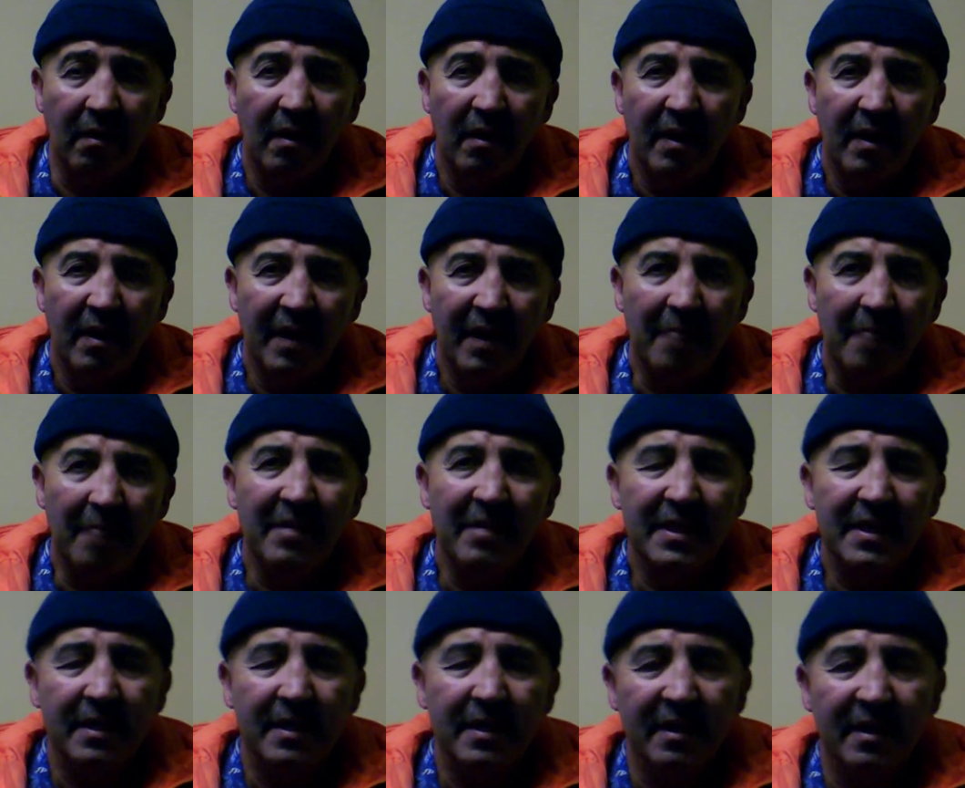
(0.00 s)
That means
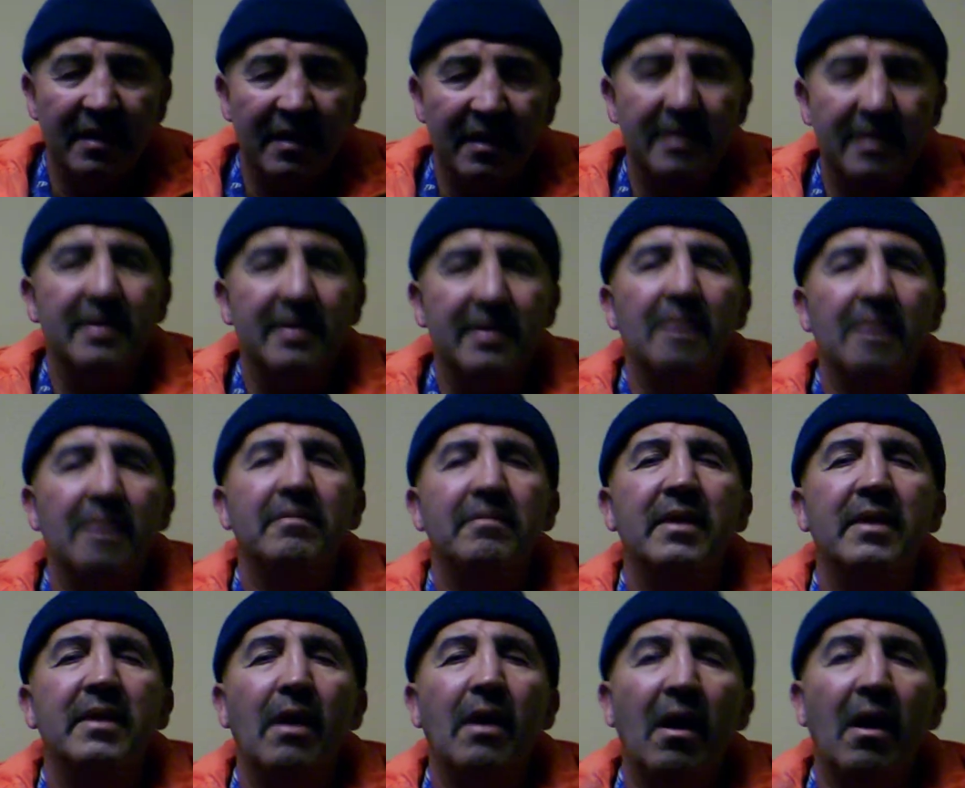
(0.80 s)
there is
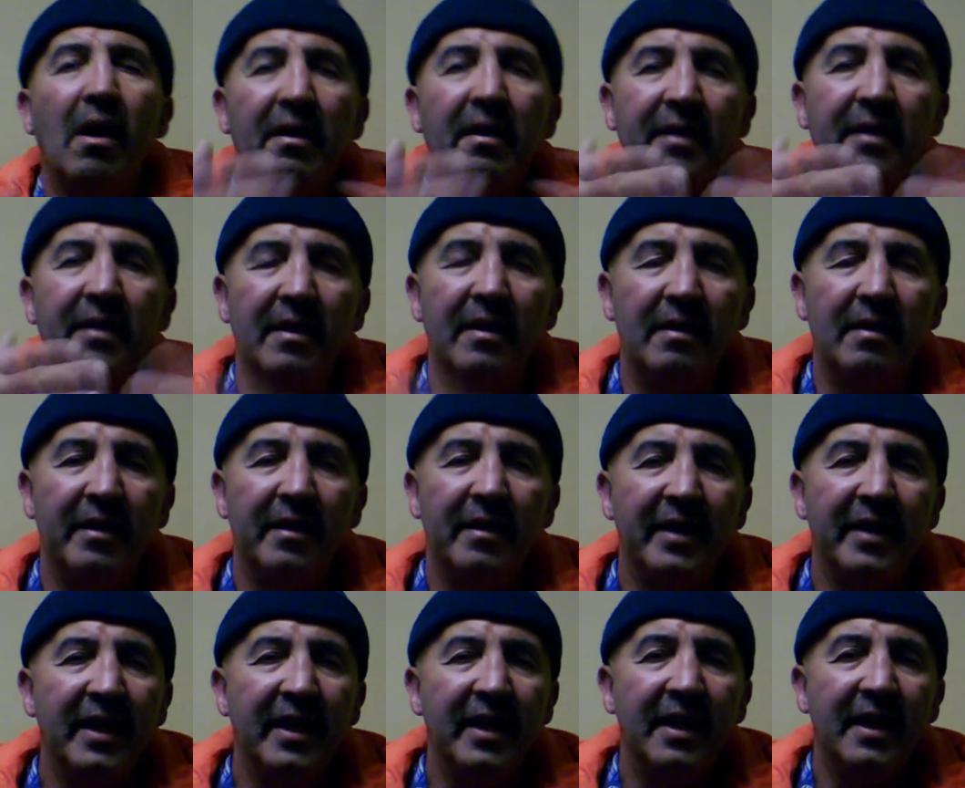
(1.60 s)
something
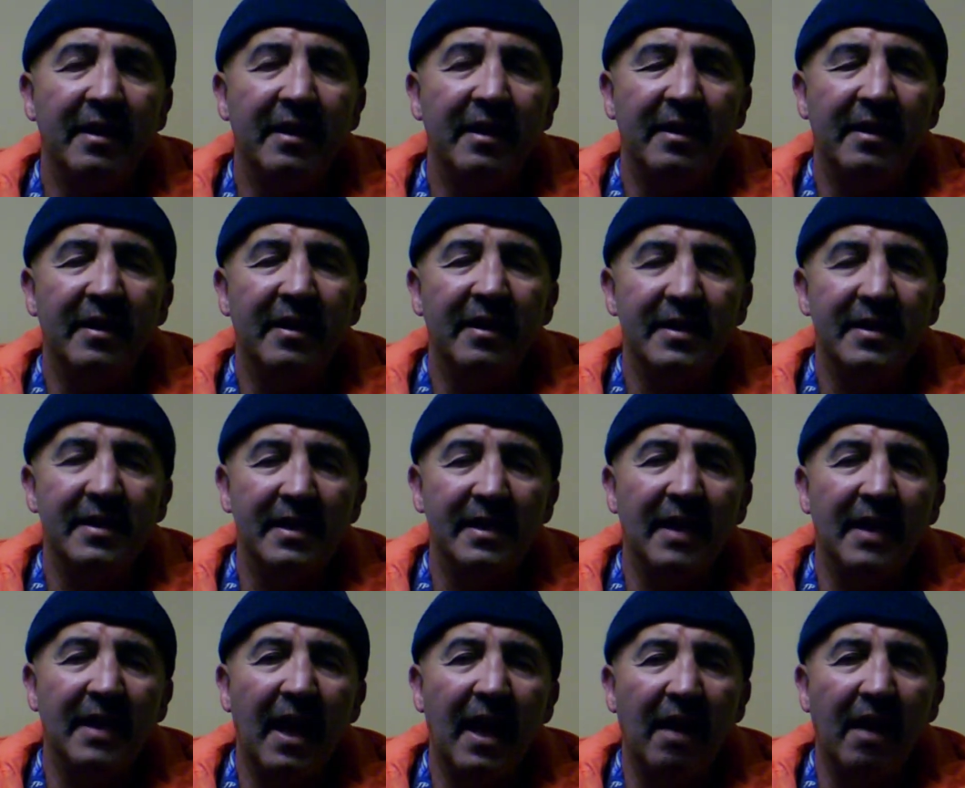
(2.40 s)
underneath this
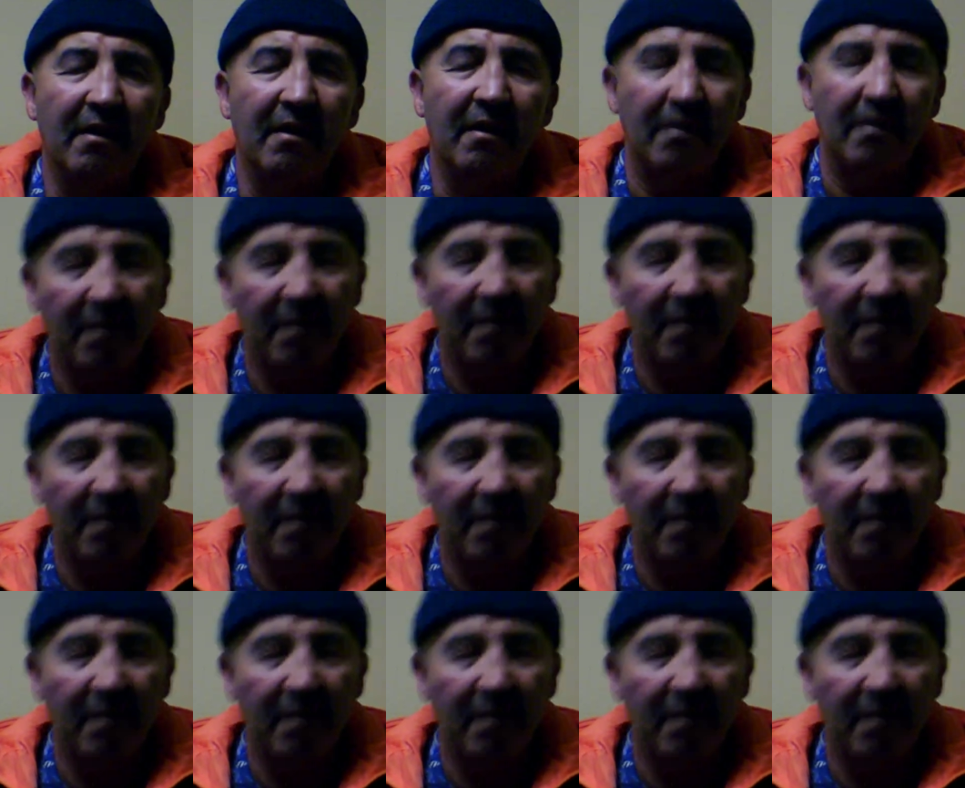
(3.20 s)
layer.